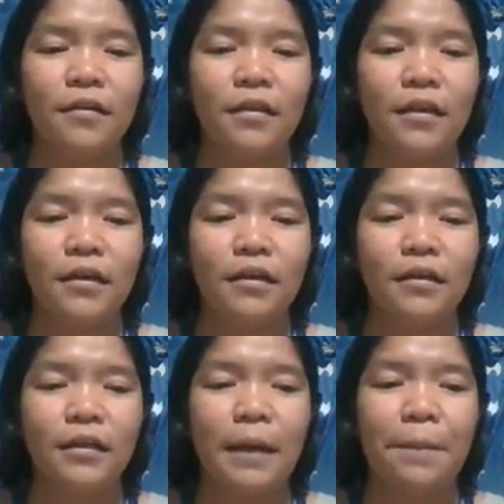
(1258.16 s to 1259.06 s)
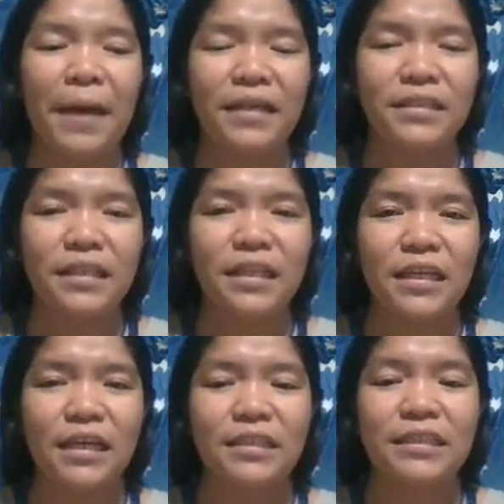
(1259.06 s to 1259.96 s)
the
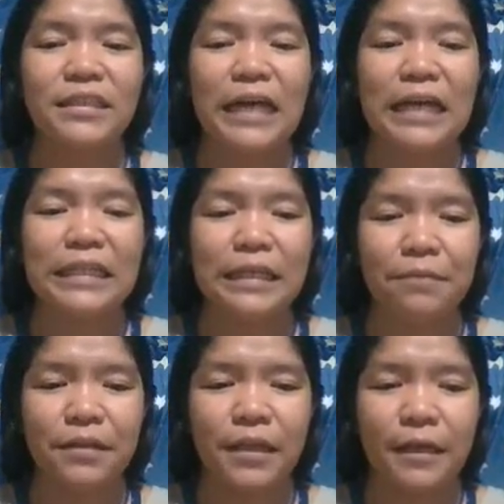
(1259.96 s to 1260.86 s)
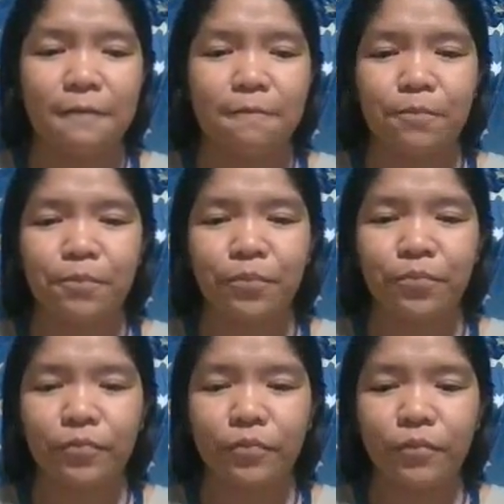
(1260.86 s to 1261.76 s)
capacity is unlimited.
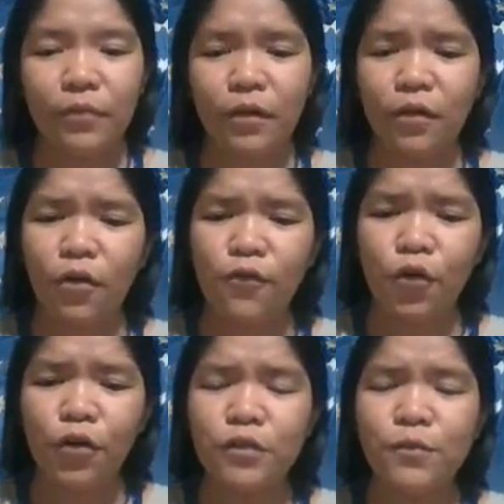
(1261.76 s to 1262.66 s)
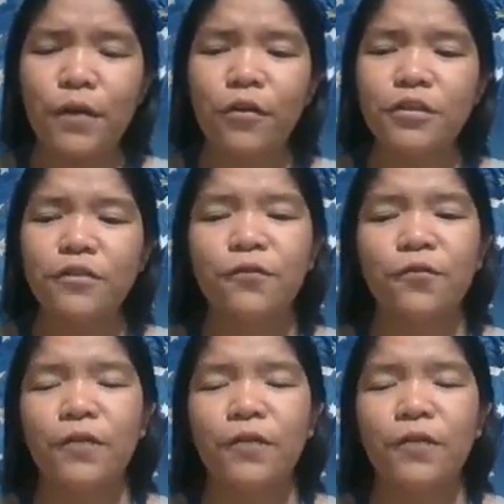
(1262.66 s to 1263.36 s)
Of course, we are also